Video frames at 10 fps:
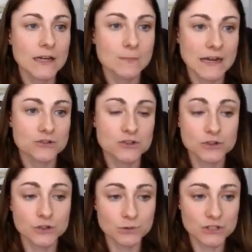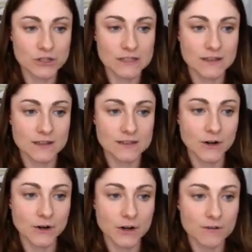page 2, which is the
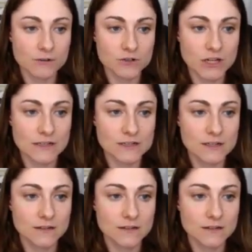center cover sheet,